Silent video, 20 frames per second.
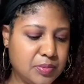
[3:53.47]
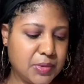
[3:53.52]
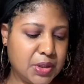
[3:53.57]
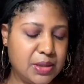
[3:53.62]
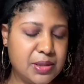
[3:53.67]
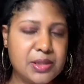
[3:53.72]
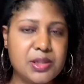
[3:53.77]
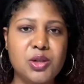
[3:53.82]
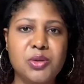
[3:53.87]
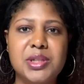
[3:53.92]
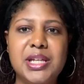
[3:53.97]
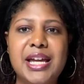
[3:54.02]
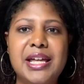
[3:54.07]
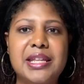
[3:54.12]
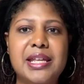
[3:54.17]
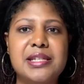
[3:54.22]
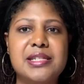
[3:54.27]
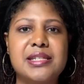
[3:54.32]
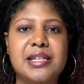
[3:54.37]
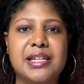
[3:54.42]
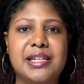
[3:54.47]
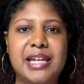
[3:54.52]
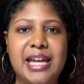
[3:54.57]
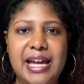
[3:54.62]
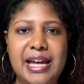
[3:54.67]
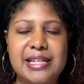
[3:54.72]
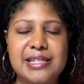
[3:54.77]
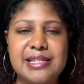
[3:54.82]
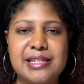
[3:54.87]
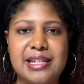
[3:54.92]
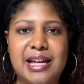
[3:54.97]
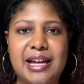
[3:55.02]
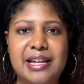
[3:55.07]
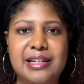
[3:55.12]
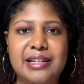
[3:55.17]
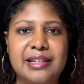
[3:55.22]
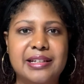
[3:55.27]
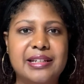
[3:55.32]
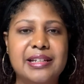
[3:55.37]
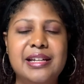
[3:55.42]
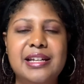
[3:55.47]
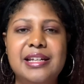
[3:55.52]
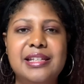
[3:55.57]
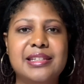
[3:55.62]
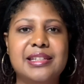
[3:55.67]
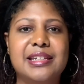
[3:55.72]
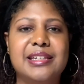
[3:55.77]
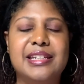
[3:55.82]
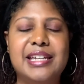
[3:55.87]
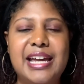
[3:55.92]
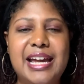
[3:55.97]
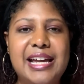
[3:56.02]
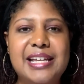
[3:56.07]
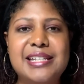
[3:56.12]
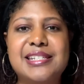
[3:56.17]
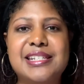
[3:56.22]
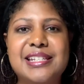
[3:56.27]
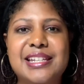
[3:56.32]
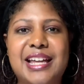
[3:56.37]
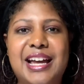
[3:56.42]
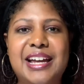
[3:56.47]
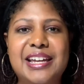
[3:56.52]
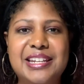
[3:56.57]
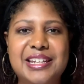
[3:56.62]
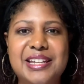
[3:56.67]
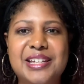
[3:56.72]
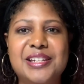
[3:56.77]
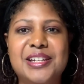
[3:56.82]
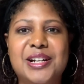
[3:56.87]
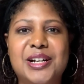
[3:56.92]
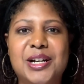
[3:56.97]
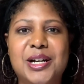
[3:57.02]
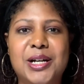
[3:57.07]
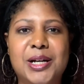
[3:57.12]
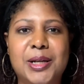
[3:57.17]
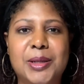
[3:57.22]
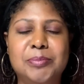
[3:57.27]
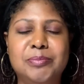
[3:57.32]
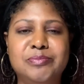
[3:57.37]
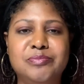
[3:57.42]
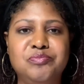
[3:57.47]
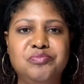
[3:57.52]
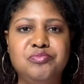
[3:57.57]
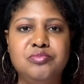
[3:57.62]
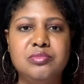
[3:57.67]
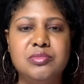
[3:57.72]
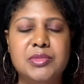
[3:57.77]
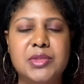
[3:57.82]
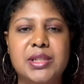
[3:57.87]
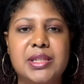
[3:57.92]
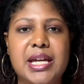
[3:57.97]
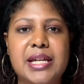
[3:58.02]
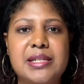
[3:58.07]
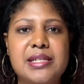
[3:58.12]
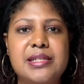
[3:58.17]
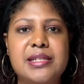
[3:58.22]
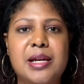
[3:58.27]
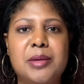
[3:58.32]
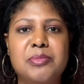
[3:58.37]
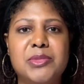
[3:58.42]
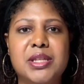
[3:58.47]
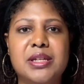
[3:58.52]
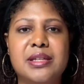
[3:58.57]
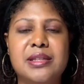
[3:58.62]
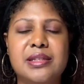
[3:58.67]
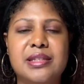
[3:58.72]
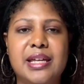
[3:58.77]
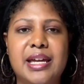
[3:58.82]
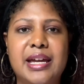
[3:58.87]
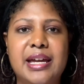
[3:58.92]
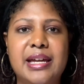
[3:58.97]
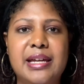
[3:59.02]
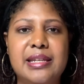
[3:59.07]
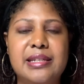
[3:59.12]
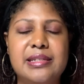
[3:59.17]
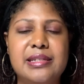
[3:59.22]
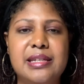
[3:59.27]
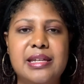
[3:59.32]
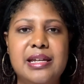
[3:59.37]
So yeah, that's the gaslighting. The gaslighting, that's something that,